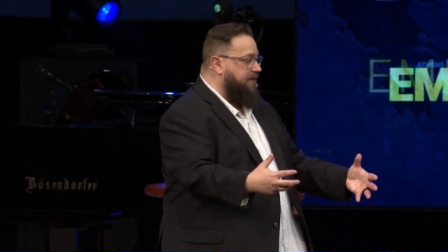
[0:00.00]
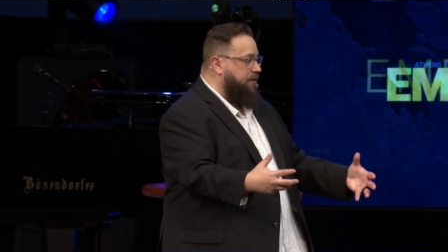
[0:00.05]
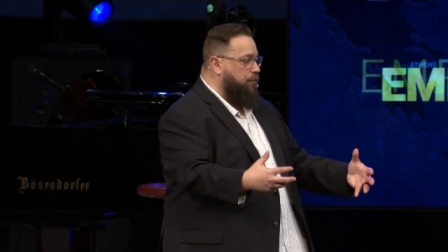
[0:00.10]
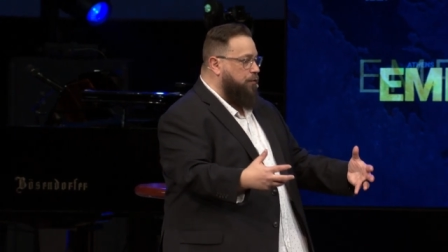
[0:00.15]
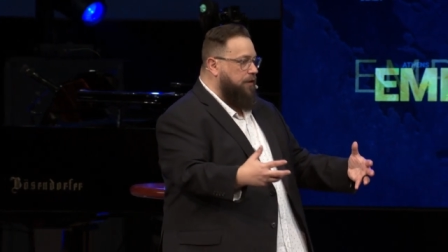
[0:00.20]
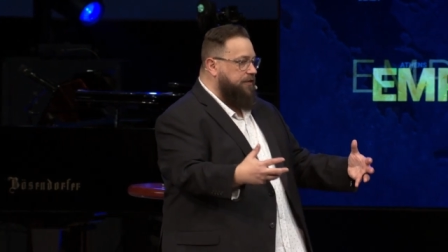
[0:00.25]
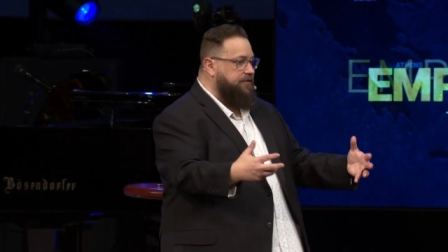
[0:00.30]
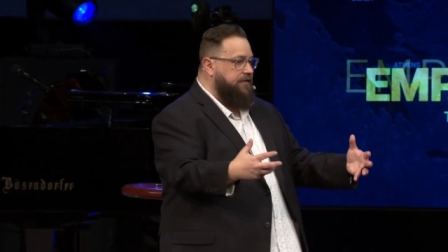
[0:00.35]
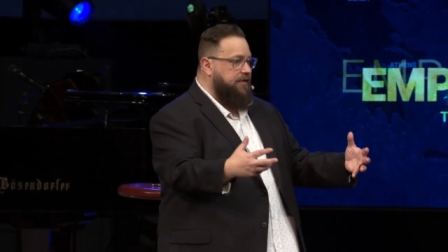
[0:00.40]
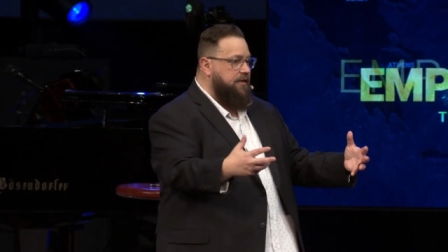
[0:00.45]
it
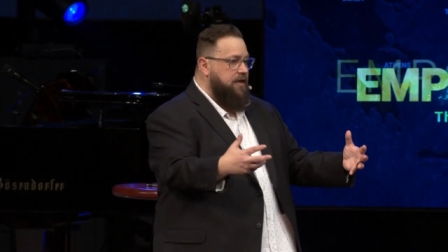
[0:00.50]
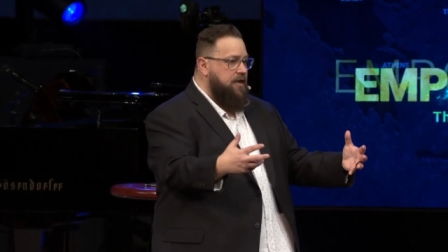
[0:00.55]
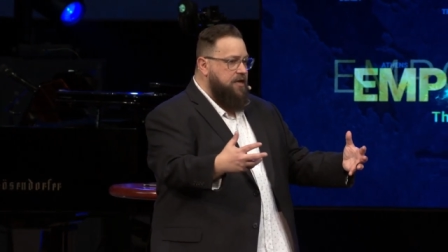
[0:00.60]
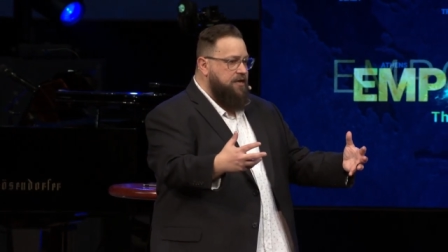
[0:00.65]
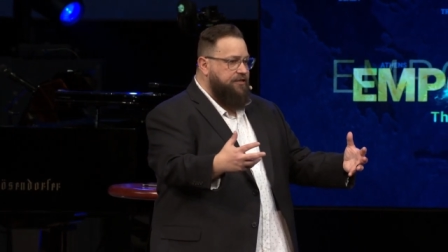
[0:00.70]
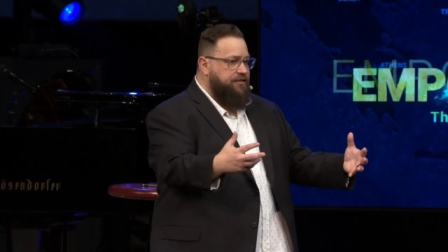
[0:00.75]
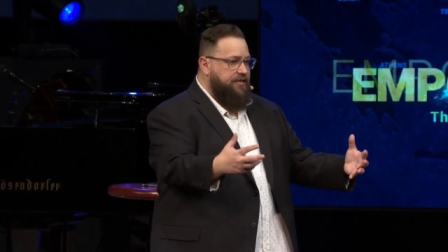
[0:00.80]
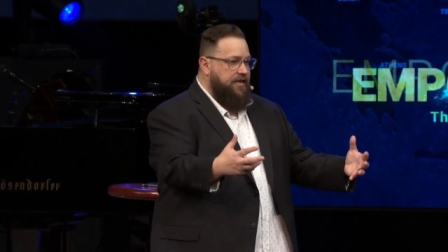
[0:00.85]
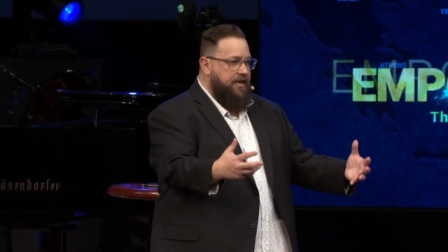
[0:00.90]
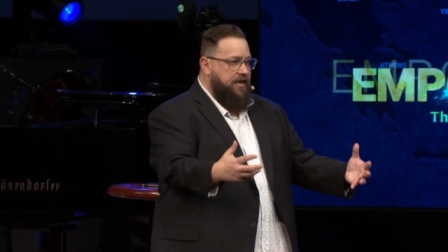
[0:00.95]
wasn't
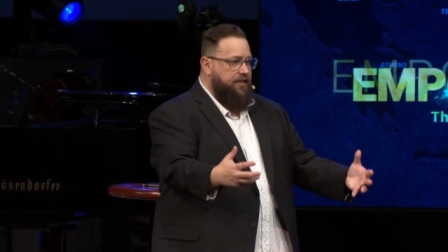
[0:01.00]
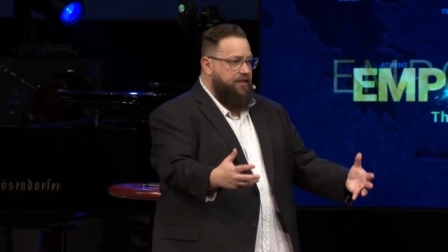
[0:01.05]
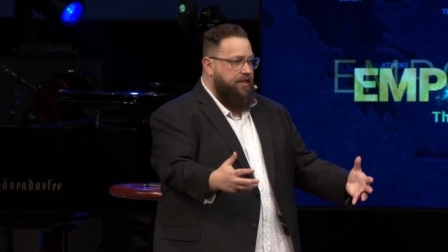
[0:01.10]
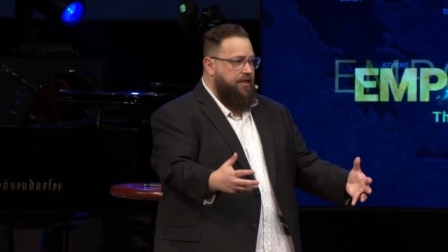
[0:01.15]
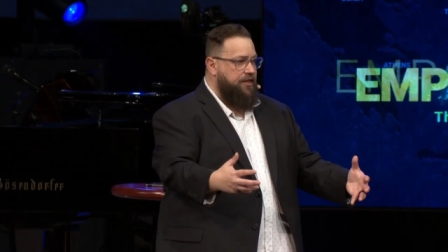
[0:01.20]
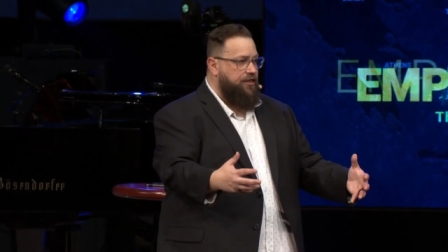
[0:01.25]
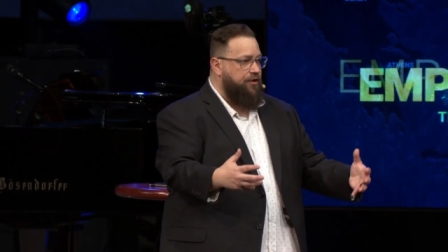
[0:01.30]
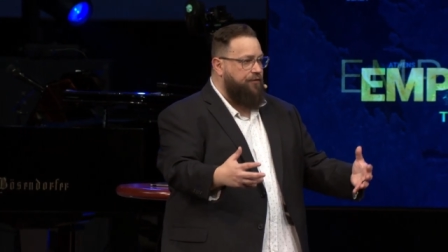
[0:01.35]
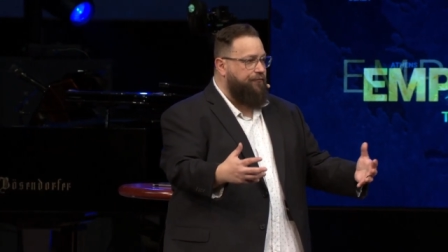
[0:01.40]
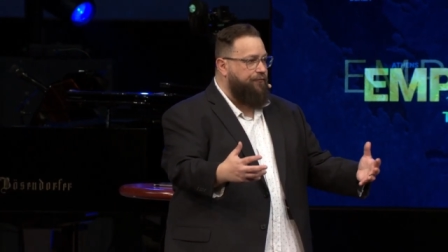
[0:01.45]
seeing the,
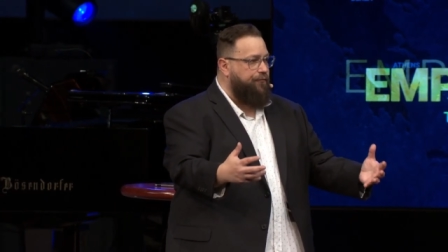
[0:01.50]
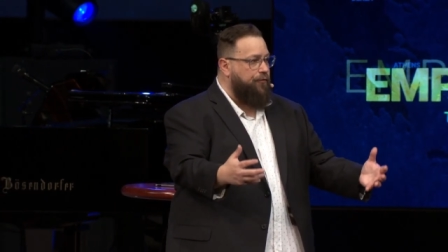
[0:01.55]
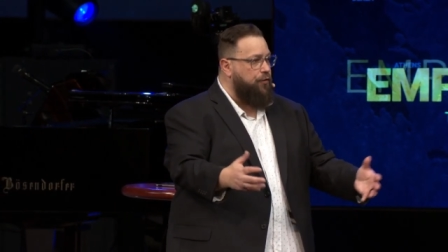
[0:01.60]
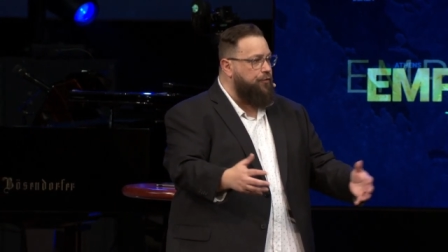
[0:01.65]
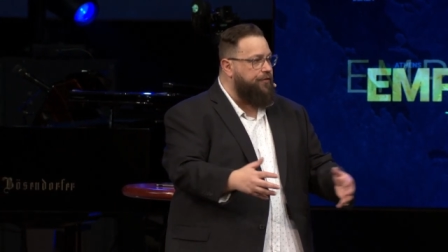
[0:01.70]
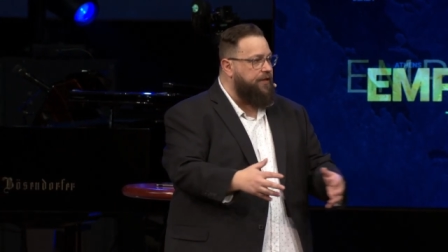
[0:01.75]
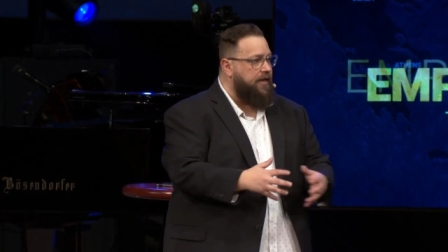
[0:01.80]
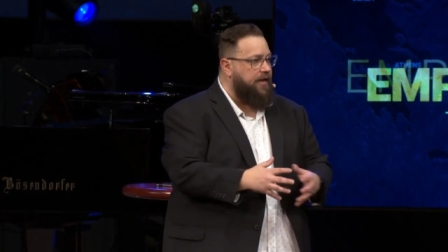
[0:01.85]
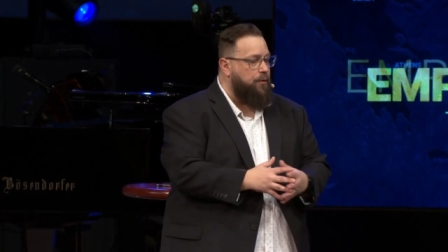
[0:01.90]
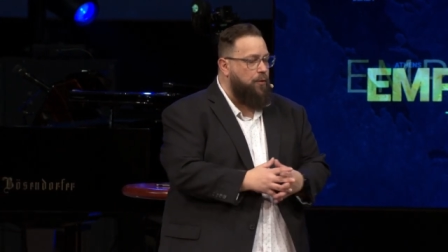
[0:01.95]
the
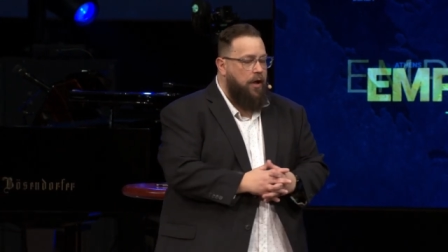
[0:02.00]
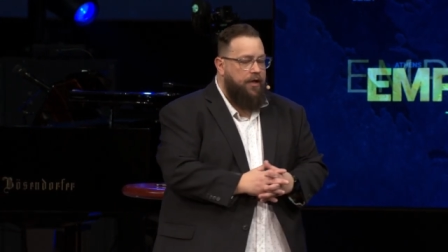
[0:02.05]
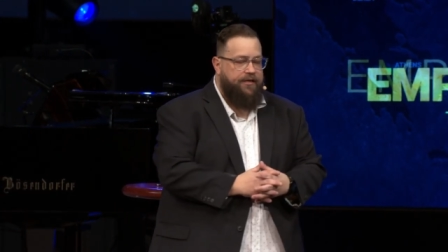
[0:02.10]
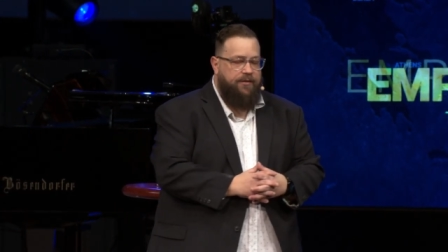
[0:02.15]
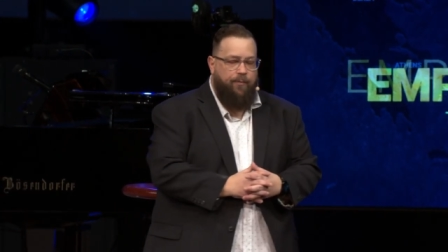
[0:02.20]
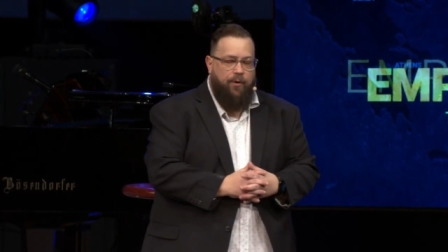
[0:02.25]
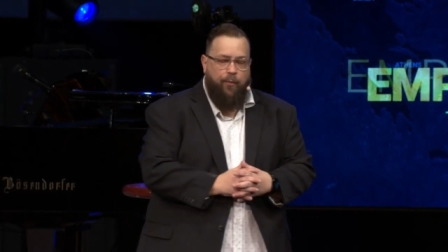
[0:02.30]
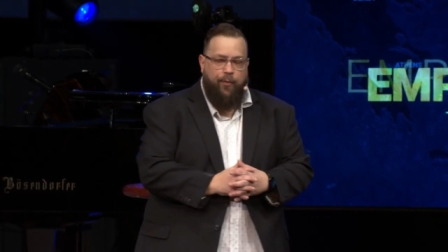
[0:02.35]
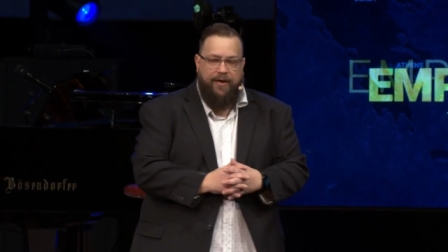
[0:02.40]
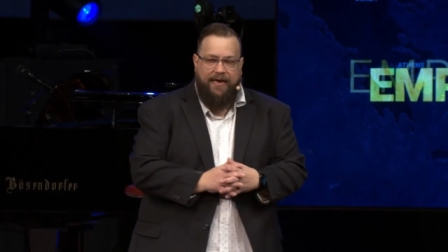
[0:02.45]
fruit that he wanted,
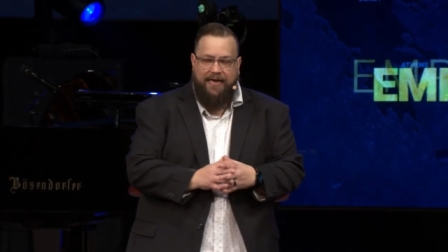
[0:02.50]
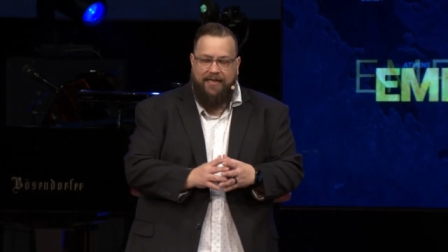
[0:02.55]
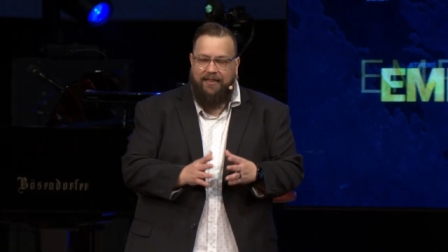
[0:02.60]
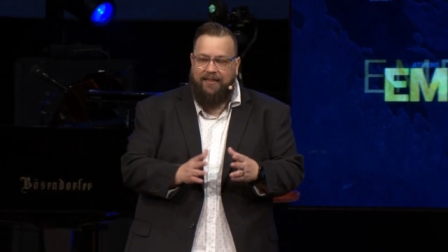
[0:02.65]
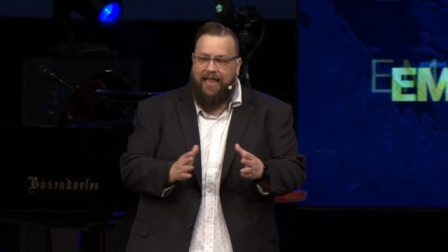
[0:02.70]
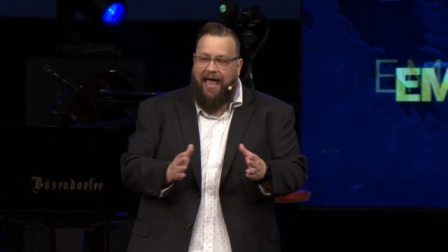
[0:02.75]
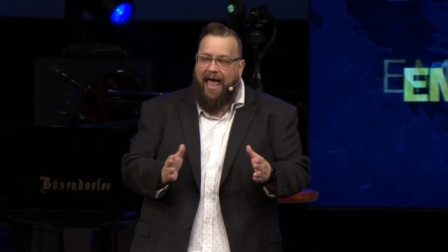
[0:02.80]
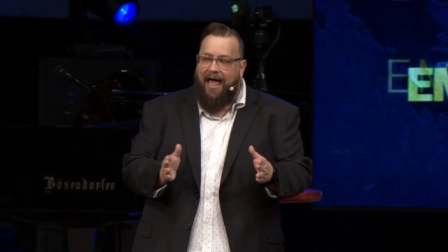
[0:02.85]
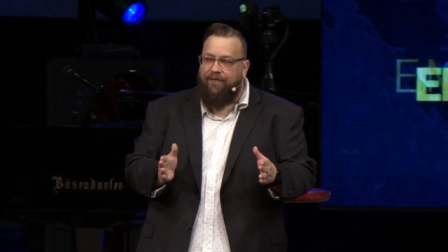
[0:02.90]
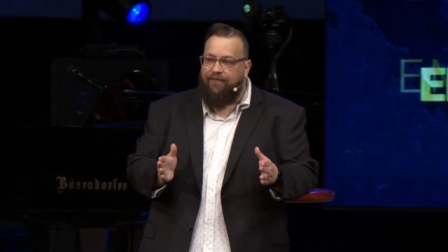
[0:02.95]
but when he
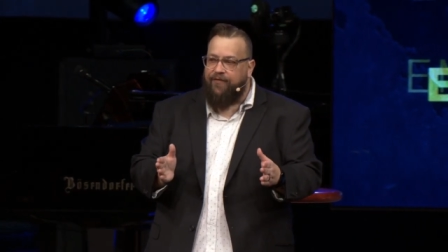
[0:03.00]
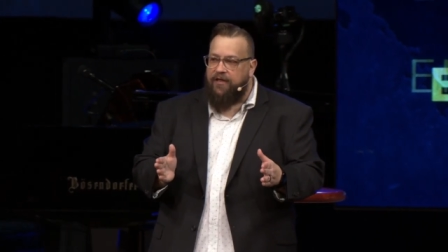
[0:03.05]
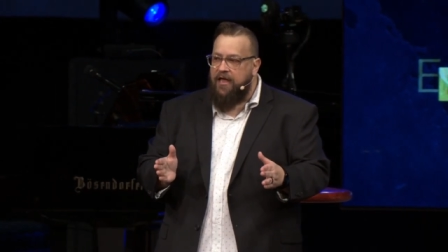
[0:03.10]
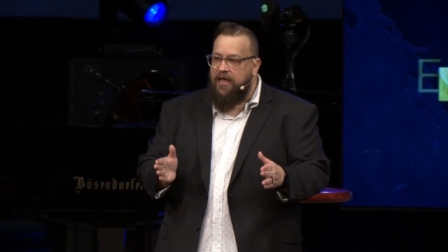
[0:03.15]
left,